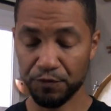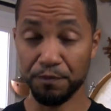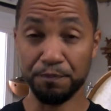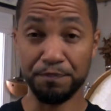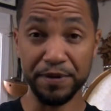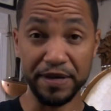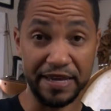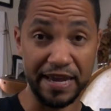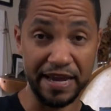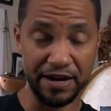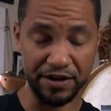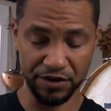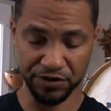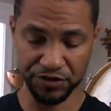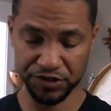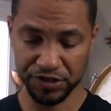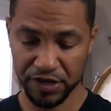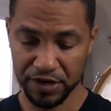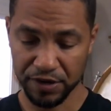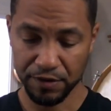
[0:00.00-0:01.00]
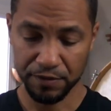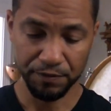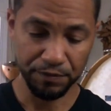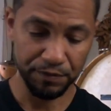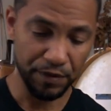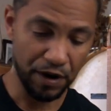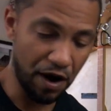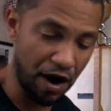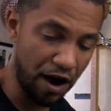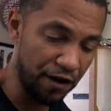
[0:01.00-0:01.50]
beginners
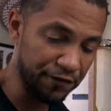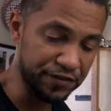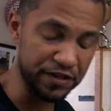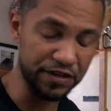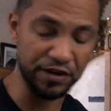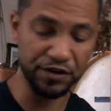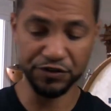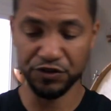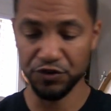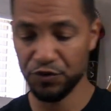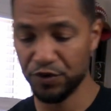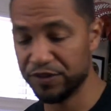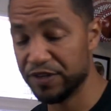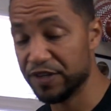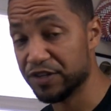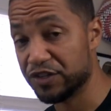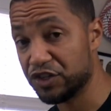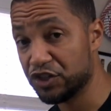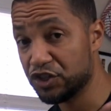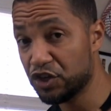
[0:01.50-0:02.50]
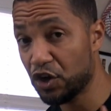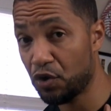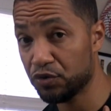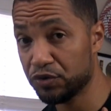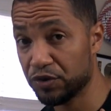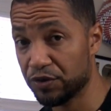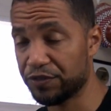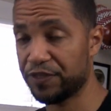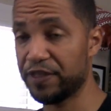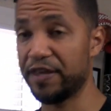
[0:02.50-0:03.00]
often are doing this
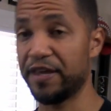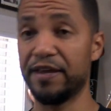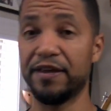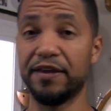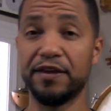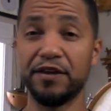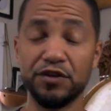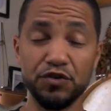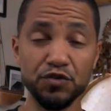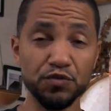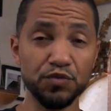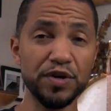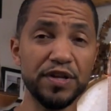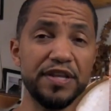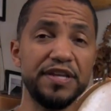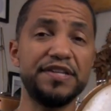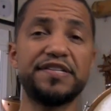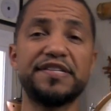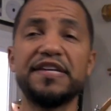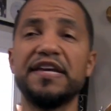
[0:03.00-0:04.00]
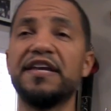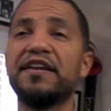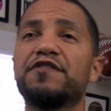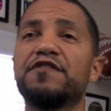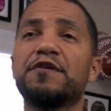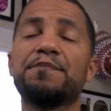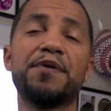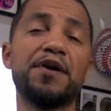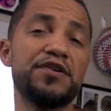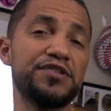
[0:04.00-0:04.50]
shoulder thing. You really see
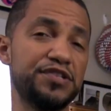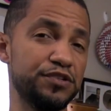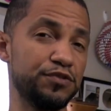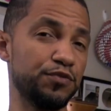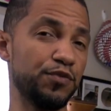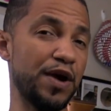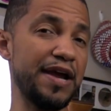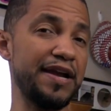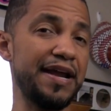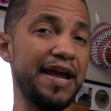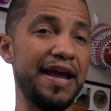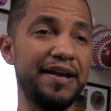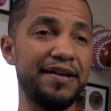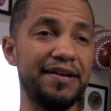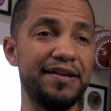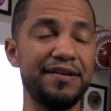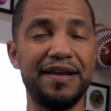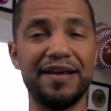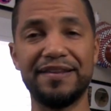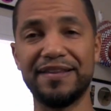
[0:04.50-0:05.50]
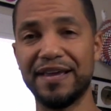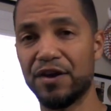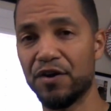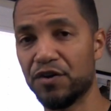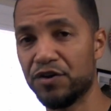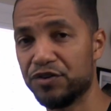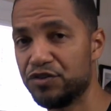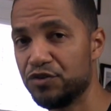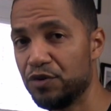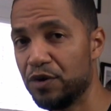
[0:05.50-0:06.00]
the person's right-handed and they go
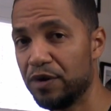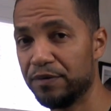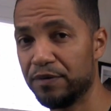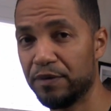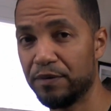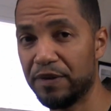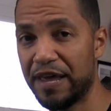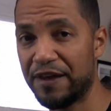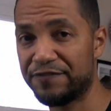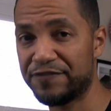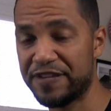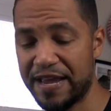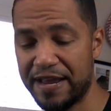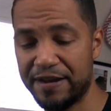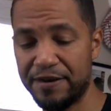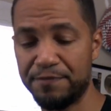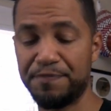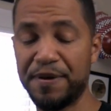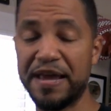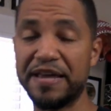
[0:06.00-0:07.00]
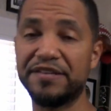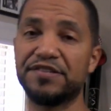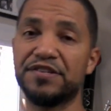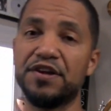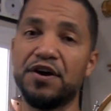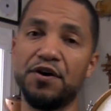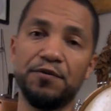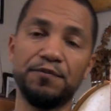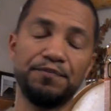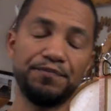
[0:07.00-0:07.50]
to do a left-handed bass
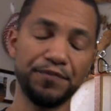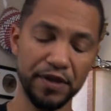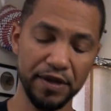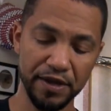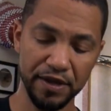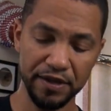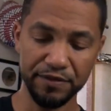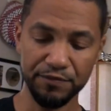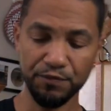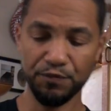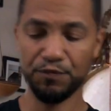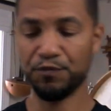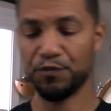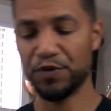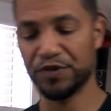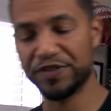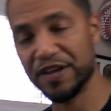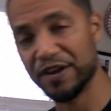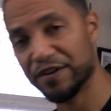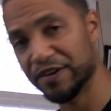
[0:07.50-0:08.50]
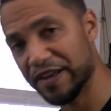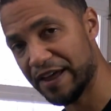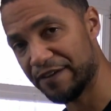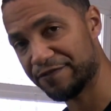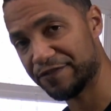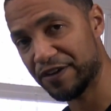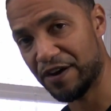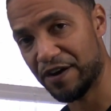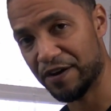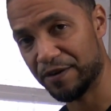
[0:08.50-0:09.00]
note with their
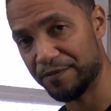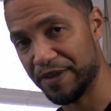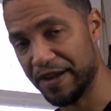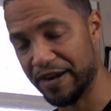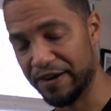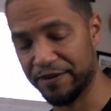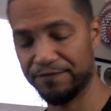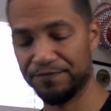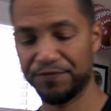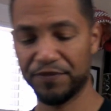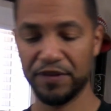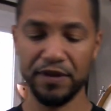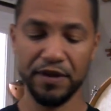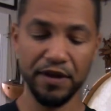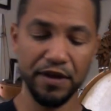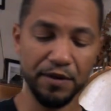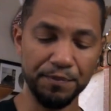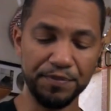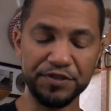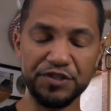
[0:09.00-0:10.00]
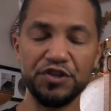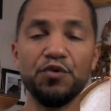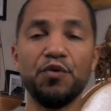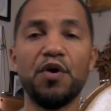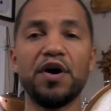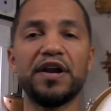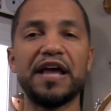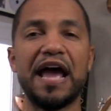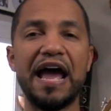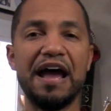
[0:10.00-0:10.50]
left arm there. But you
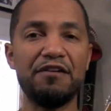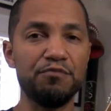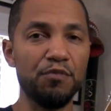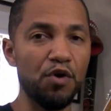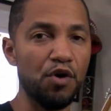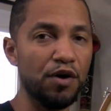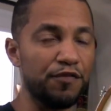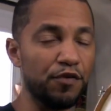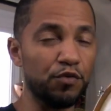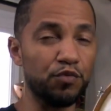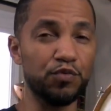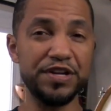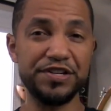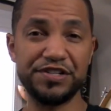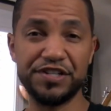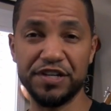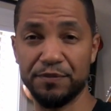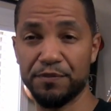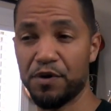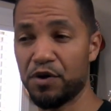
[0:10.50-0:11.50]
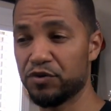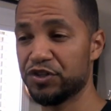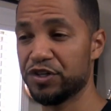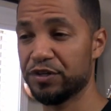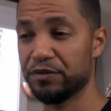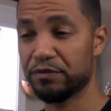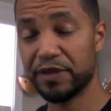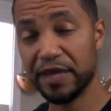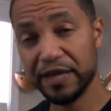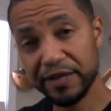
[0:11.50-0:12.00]
want to have more of a reaching
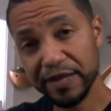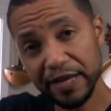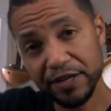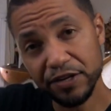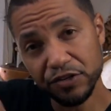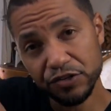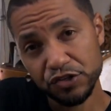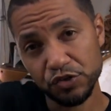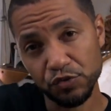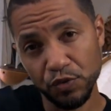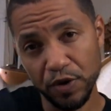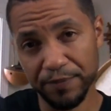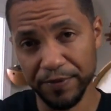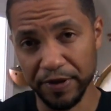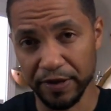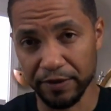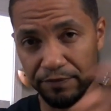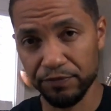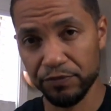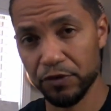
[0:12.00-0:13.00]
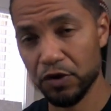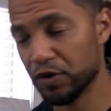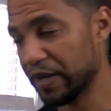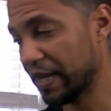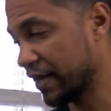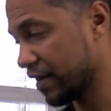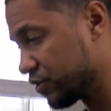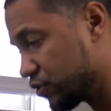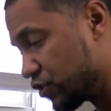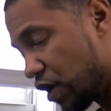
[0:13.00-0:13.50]
motion. Think like you're swimming or
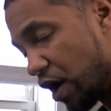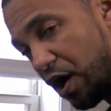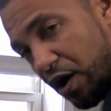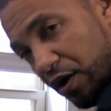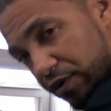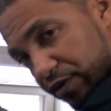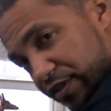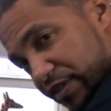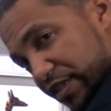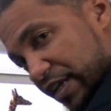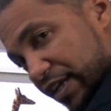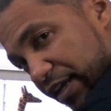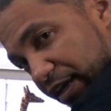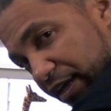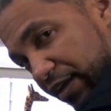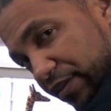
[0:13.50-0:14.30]
like a dog digging